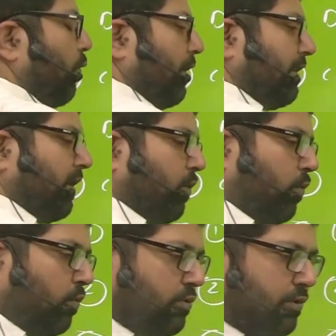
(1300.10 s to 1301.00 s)
the
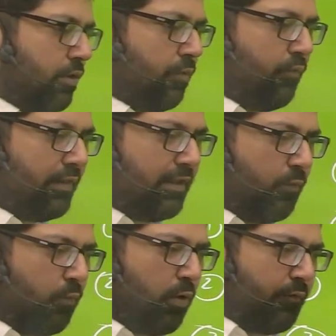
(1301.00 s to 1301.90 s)

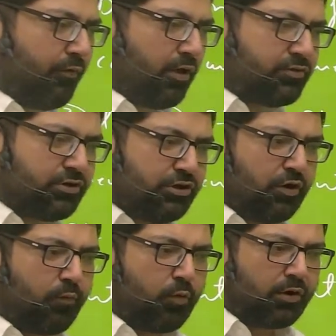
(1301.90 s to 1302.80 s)
velocity of
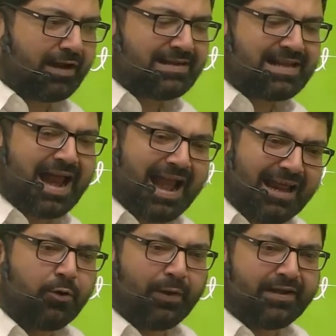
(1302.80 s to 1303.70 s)
water is
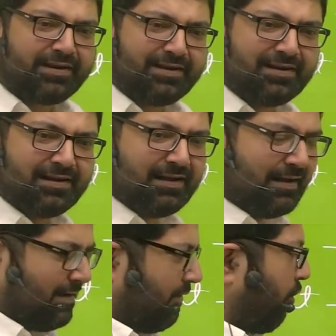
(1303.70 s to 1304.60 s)
adequate,
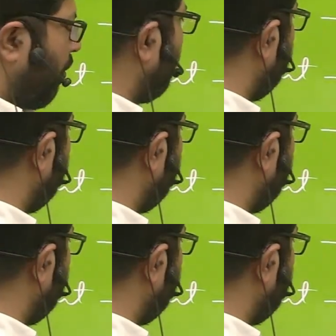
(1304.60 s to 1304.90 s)
normal,